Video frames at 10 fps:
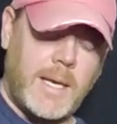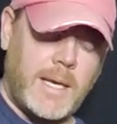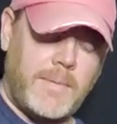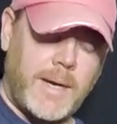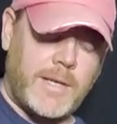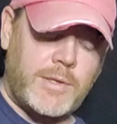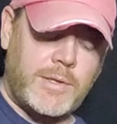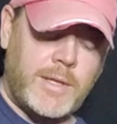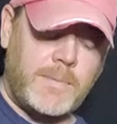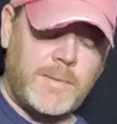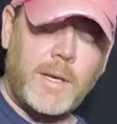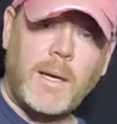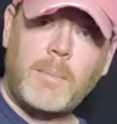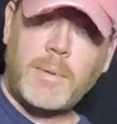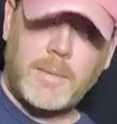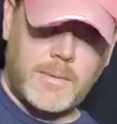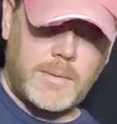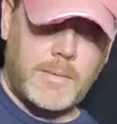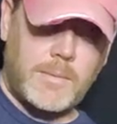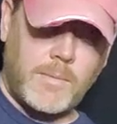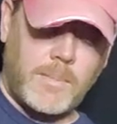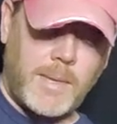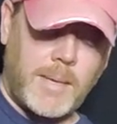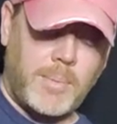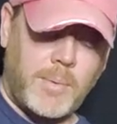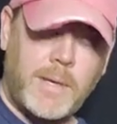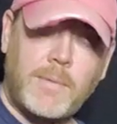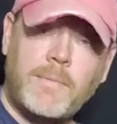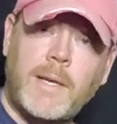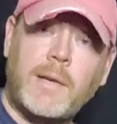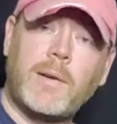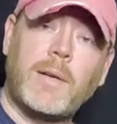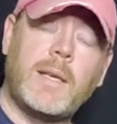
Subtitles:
And if I shift up where my pointer finger